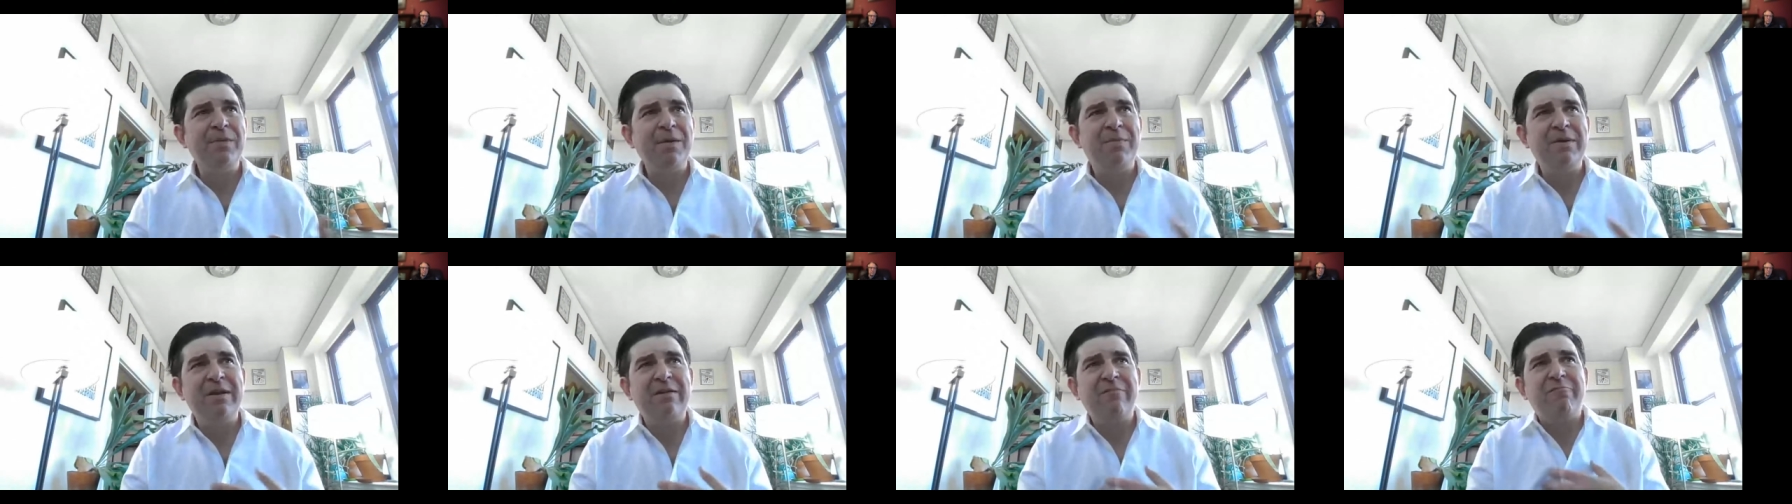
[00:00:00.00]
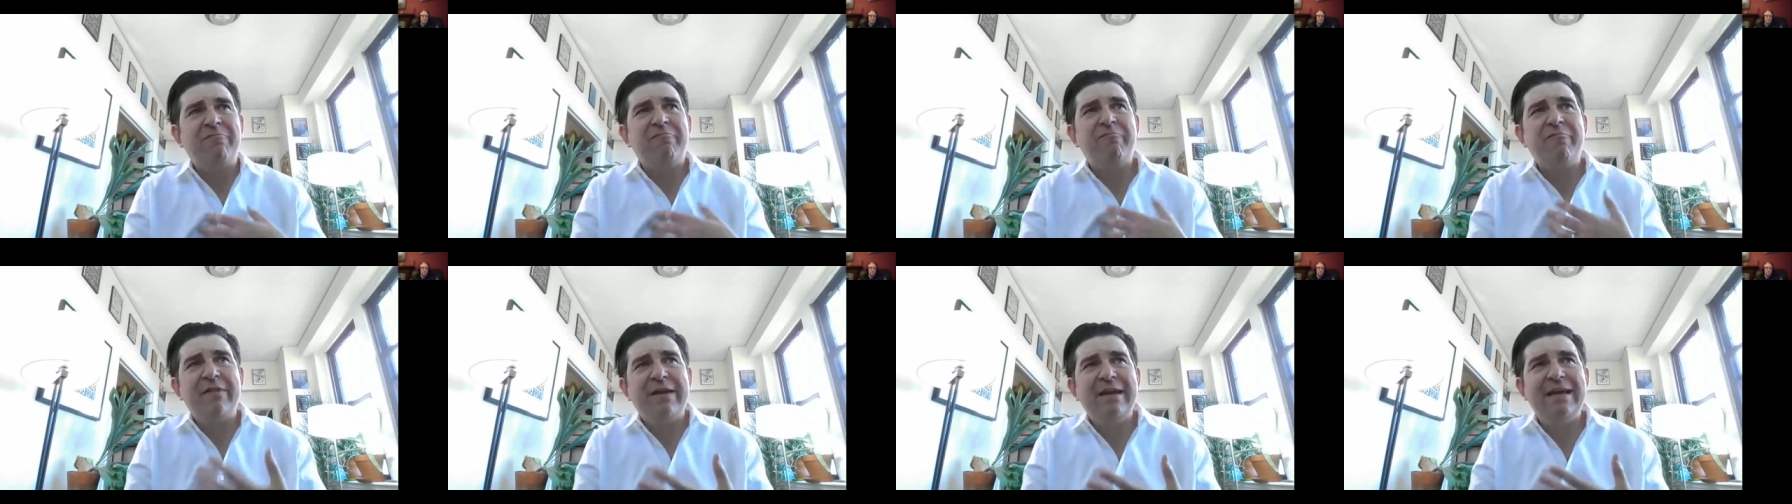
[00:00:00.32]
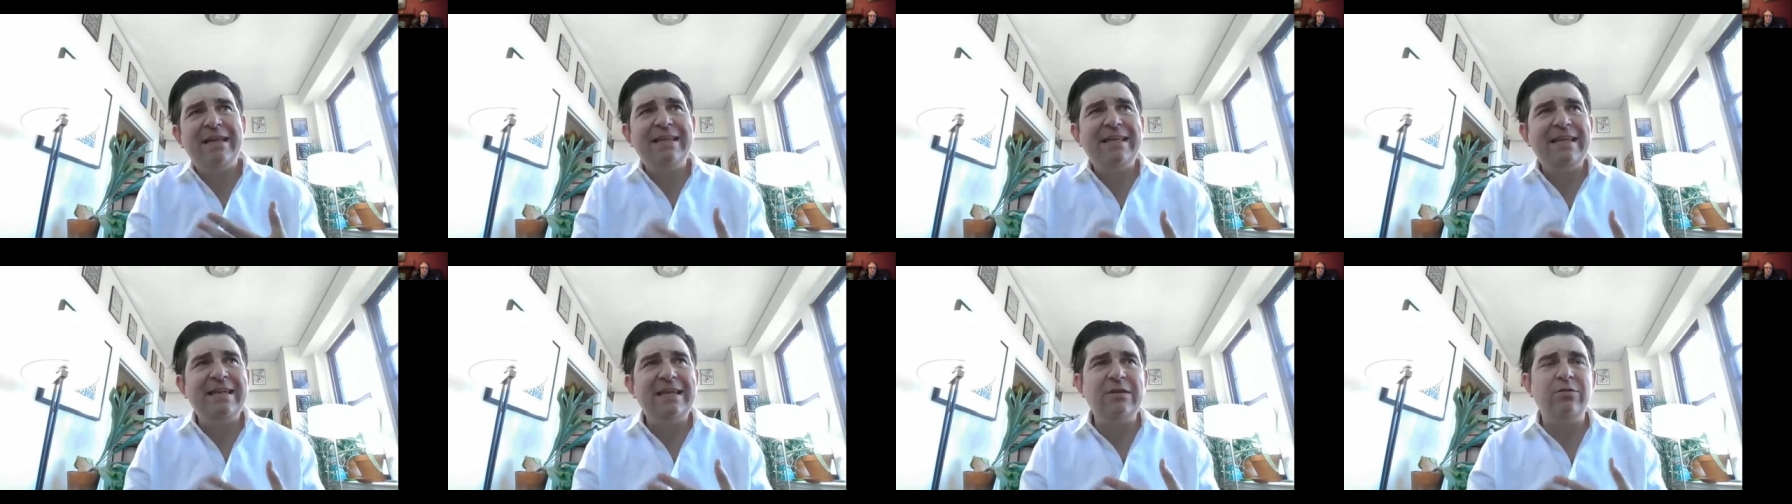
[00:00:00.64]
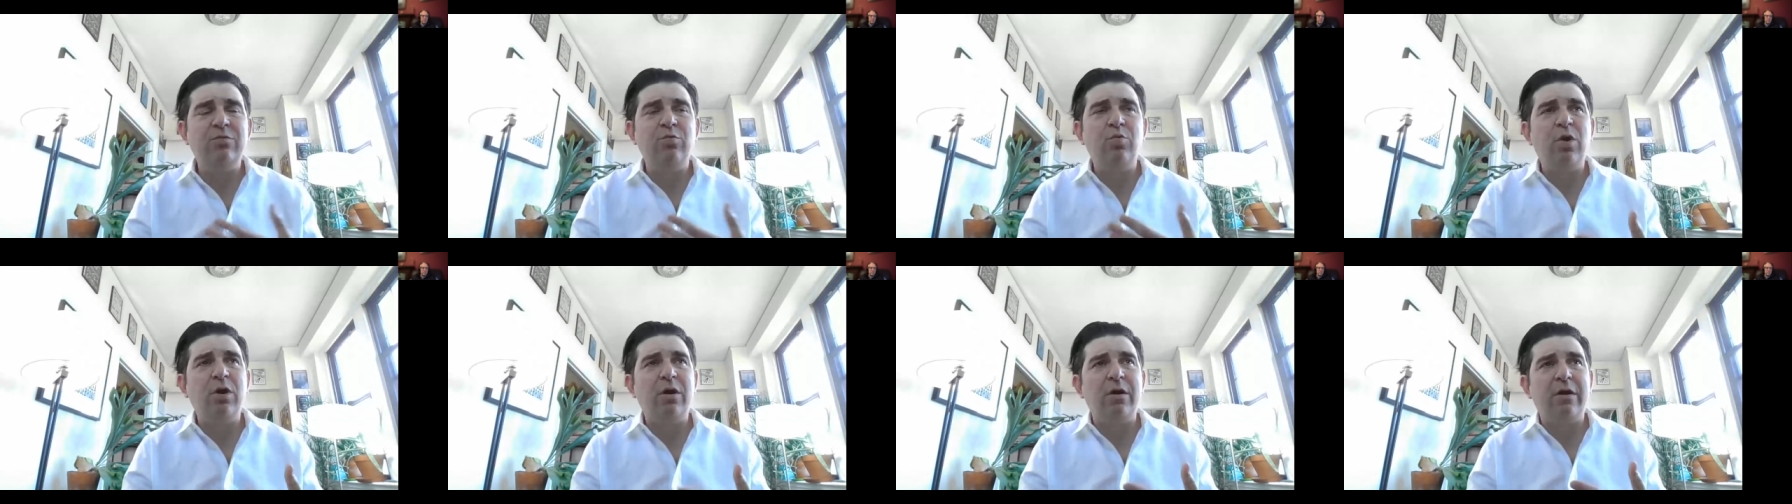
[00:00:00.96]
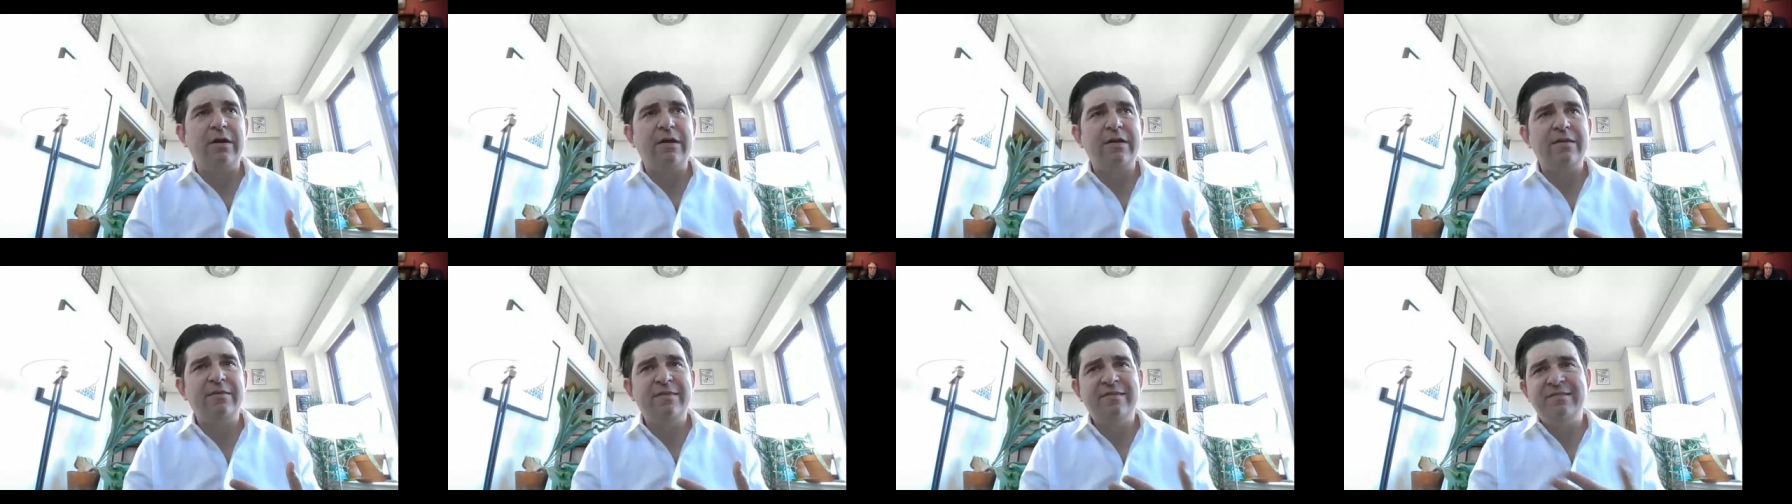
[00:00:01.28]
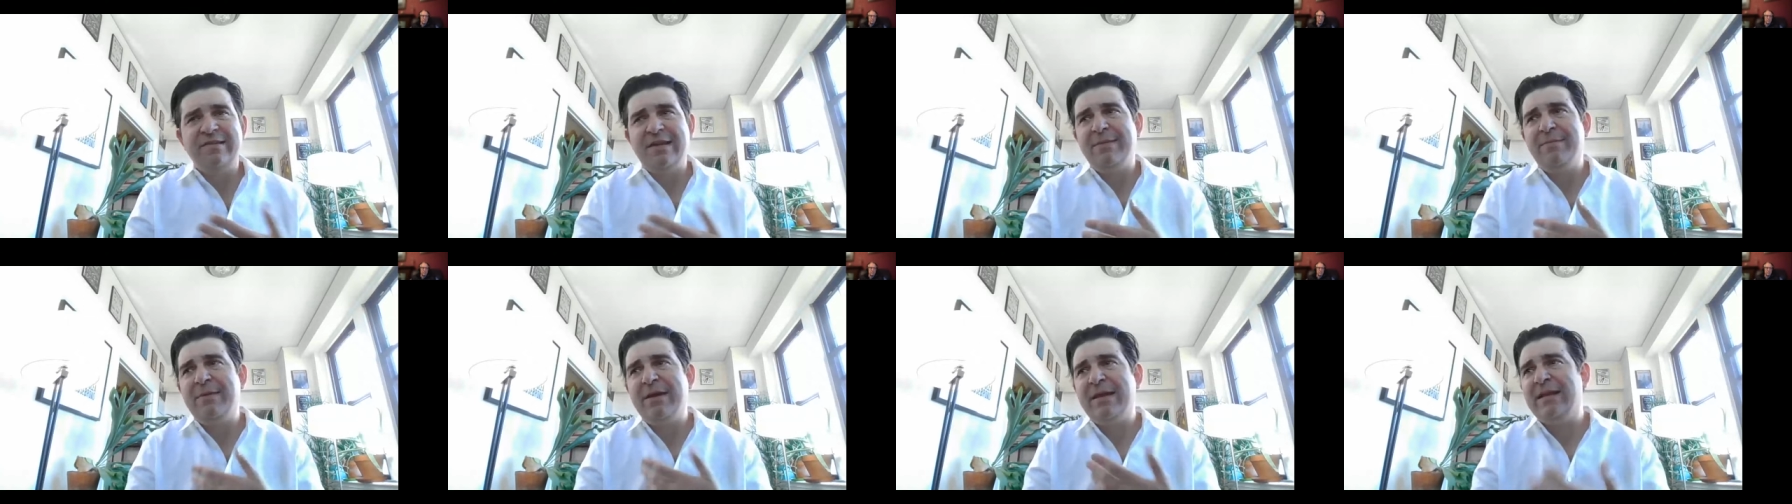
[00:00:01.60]
But it really didn't work. The
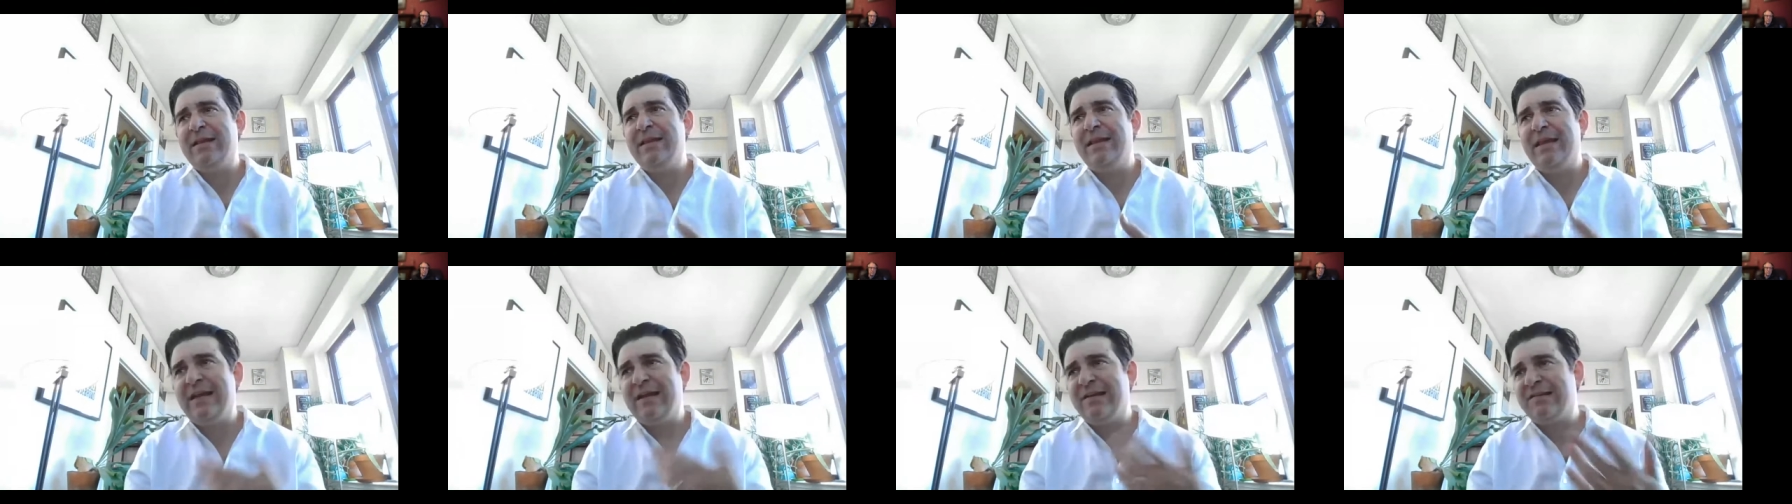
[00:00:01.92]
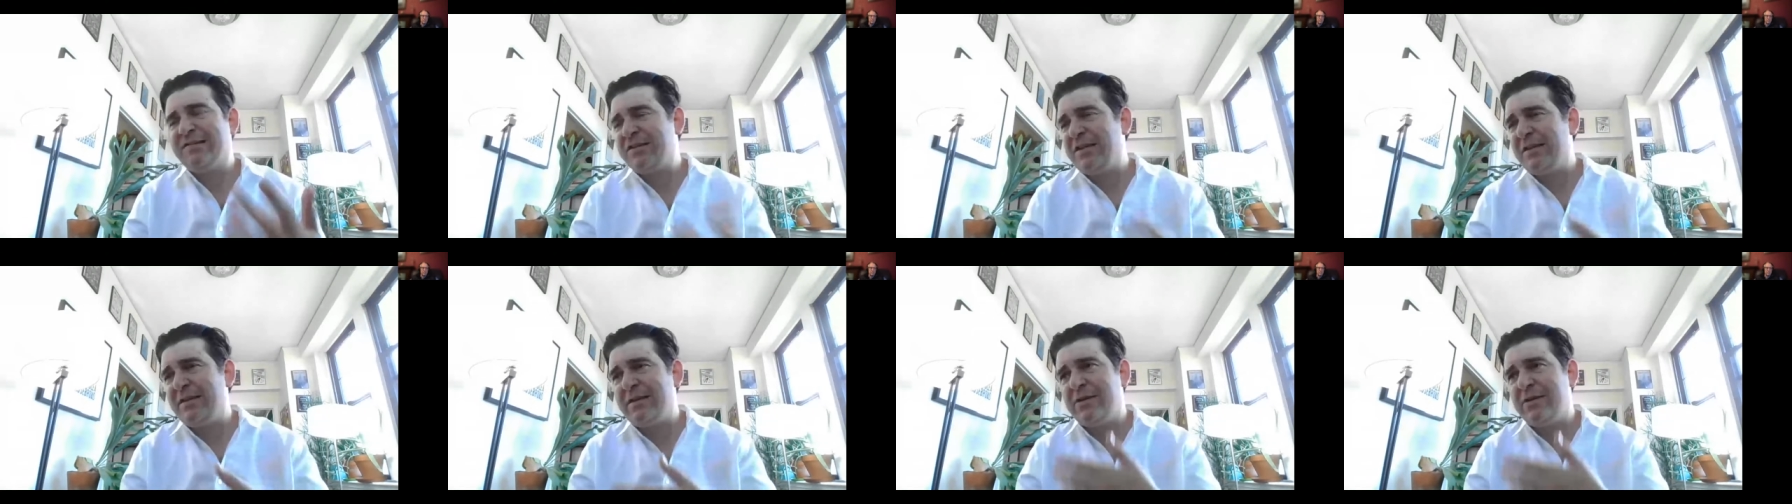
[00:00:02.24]
same analytics could,